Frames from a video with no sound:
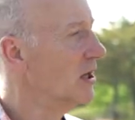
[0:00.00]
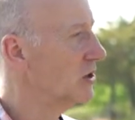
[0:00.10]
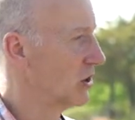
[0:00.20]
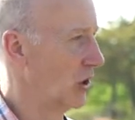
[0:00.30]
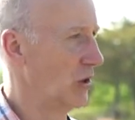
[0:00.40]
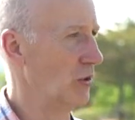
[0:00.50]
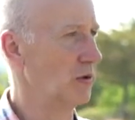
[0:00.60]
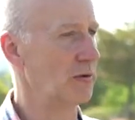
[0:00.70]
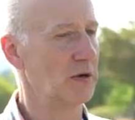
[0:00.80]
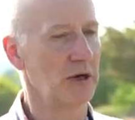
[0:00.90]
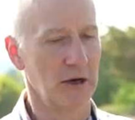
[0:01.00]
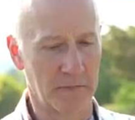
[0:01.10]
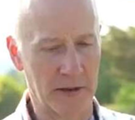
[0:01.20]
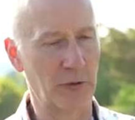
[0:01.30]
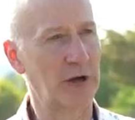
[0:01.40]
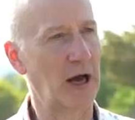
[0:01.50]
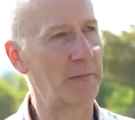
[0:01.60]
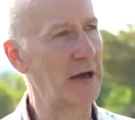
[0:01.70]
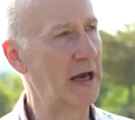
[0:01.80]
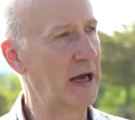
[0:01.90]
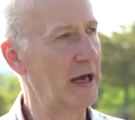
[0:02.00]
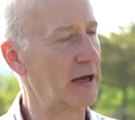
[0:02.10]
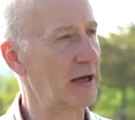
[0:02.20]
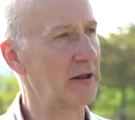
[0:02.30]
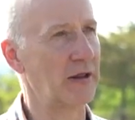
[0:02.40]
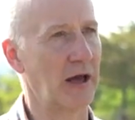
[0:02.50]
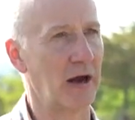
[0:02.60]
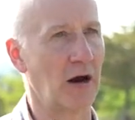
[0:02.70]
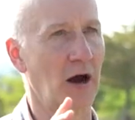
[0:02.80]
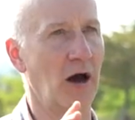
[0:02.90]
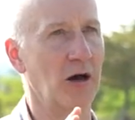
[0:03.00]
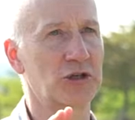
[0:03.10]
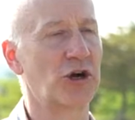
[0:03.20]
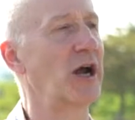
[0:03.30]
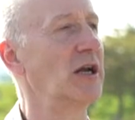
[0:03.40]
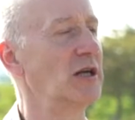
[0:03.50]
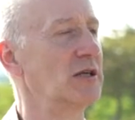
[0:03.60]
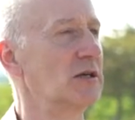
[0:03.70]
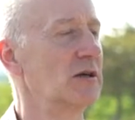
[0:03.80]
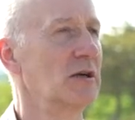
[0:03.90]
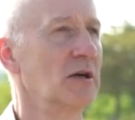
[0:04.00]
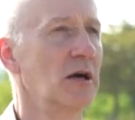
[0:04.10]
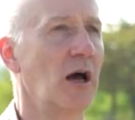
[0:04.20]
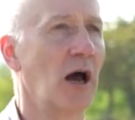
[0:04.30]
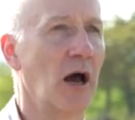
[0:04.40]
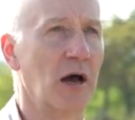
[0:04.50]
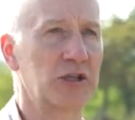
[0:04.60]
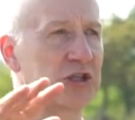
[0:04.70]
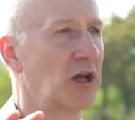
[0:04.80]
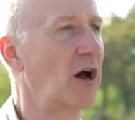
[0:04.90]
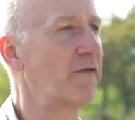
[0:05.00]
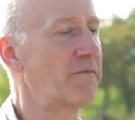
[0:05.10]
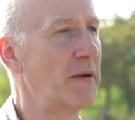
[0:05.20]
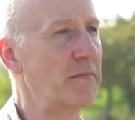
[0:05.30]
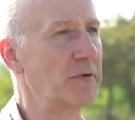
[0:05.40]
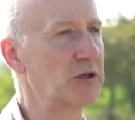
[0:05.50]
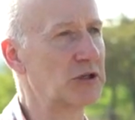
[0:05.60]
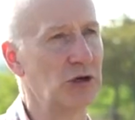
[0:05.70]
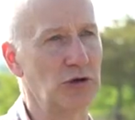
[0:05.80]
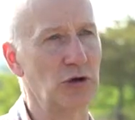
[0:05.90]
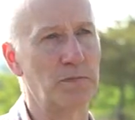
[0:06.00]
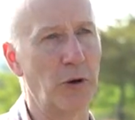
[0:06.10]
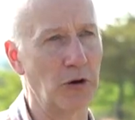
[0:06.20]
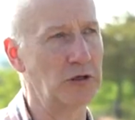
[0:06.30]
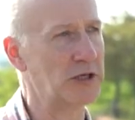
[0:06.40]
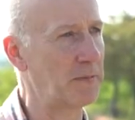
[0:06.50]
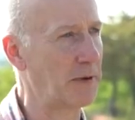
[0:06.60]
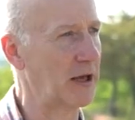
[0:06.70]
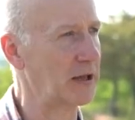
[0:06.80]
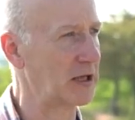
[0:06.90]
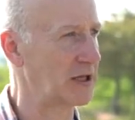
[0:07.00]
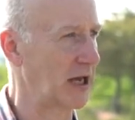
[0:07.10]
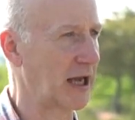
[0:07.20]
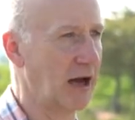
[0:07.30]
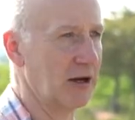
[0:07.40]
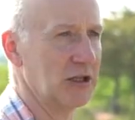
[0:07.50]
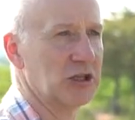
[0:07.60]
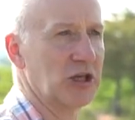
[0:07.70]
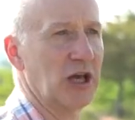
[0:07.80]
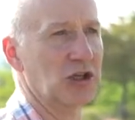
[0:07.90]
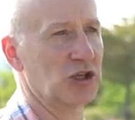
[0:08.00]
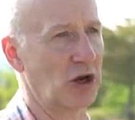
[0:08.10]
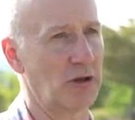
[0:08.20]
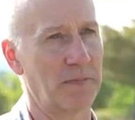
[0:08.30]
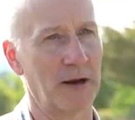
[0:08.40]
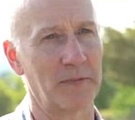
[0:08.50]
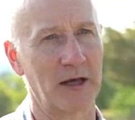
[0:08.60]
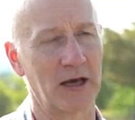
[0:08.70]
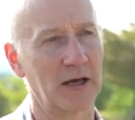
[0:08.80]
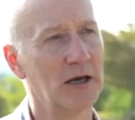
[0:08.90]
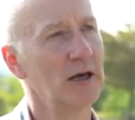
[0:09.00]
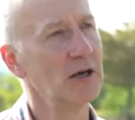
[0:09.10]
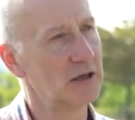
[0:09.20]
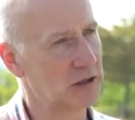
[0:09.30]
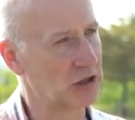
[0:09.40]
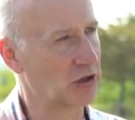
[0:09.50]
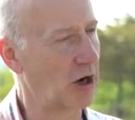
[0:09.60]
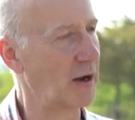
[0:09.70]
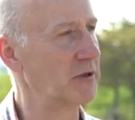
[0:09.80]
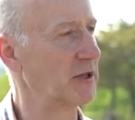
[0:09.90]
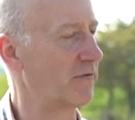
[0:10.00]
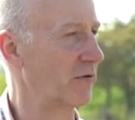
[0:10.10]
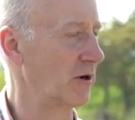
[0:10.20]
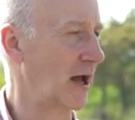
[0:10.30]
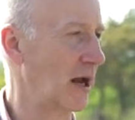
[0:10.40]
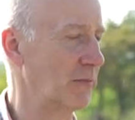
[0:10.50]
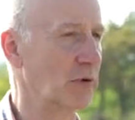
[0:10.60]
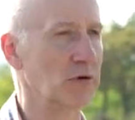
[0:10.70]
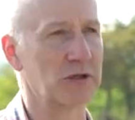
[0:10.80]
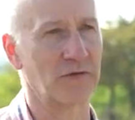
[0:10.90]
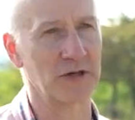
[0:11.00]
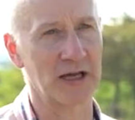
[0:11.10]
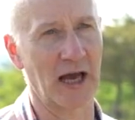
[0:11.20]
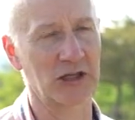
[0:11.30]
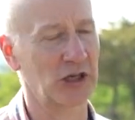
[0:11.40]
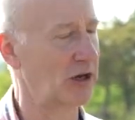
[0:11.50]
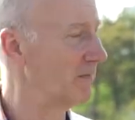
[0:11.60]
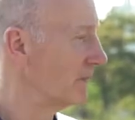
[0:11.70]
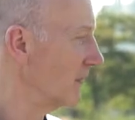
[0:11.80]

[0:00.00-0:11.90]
so people come here, there are trained uh, staff members who do pond dipping. They take out insects, show the public, describe the different animals, different taxa.